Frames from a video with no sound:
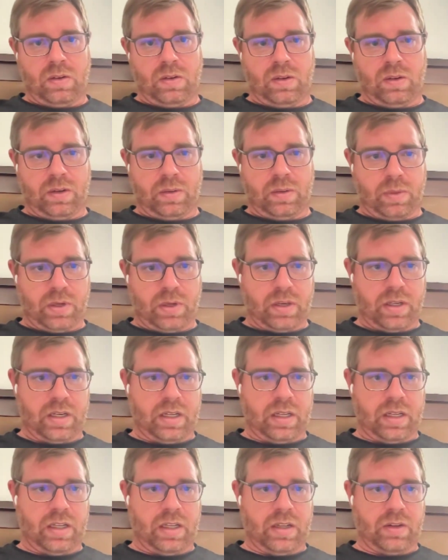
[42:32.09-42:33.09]
or
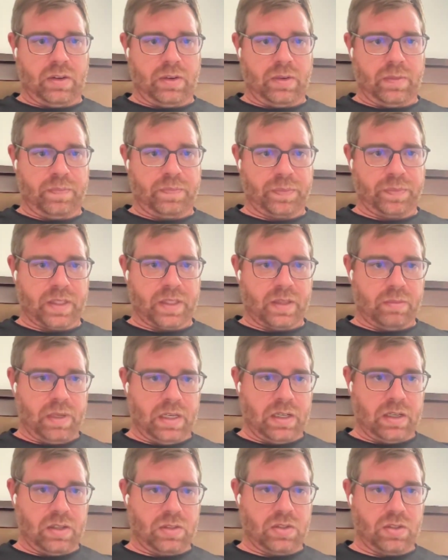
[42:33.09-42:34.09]
marketing or
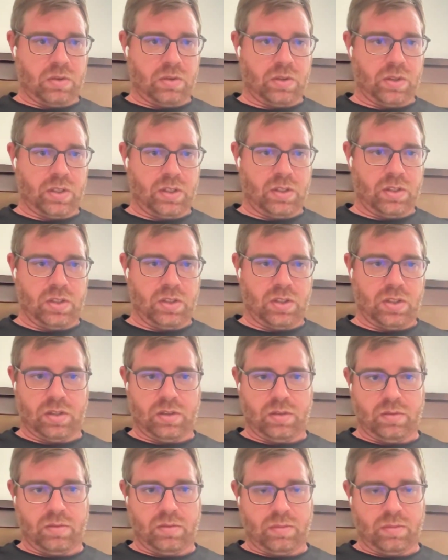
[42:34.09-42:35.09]
media
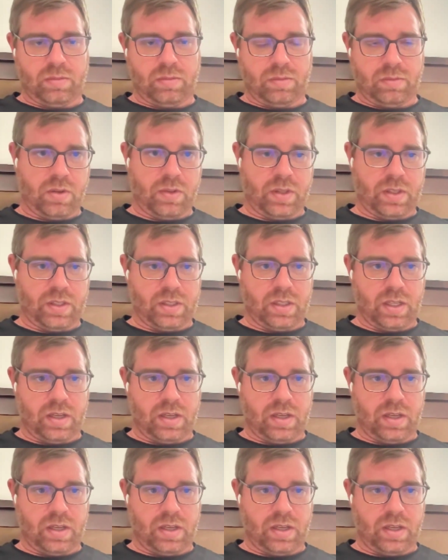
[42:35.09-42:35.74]
storage and all